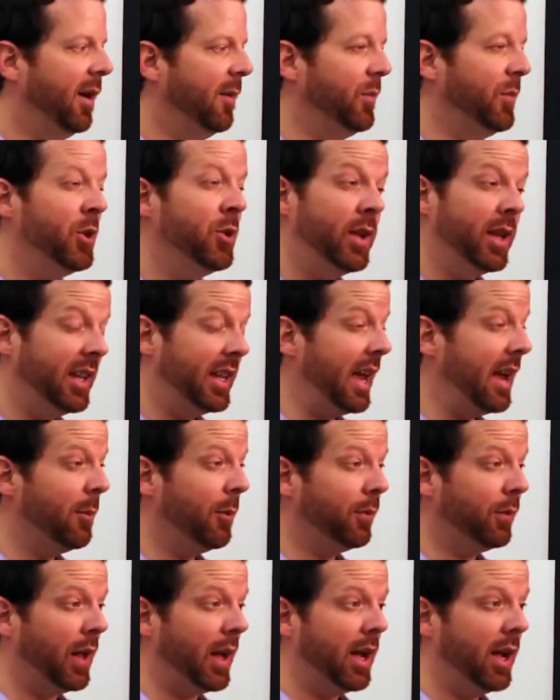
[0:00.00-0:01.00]
You can
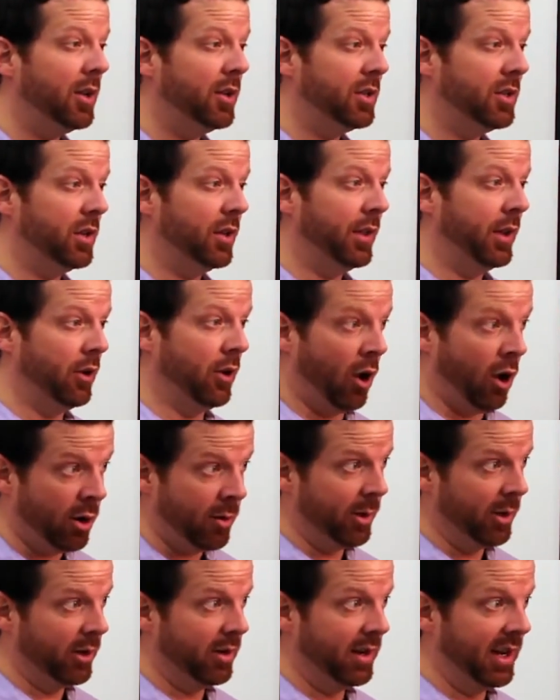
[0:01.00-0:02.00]
camouflage their
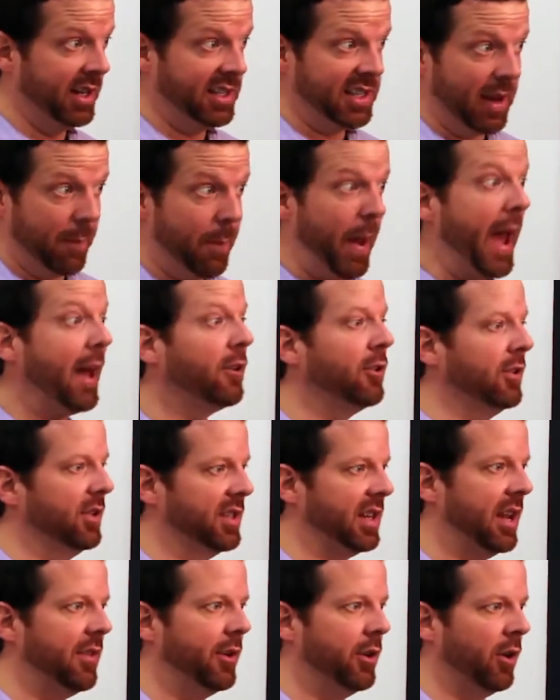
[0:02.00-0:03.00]
armor and set patterns
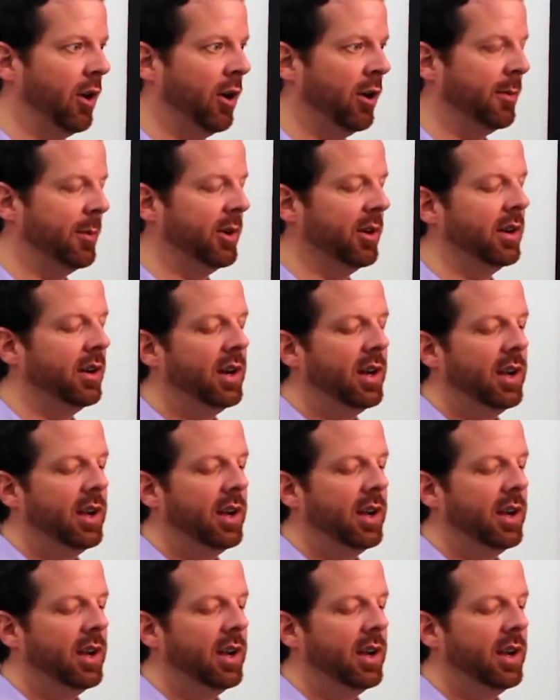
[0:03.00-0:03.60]
on their armor.